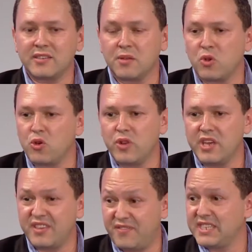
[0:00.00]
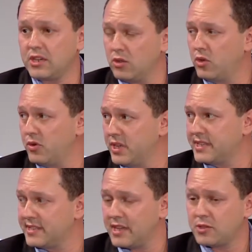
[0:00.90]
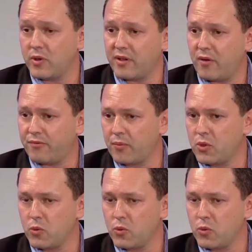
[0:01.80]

some goodies, physical goodies, etc., from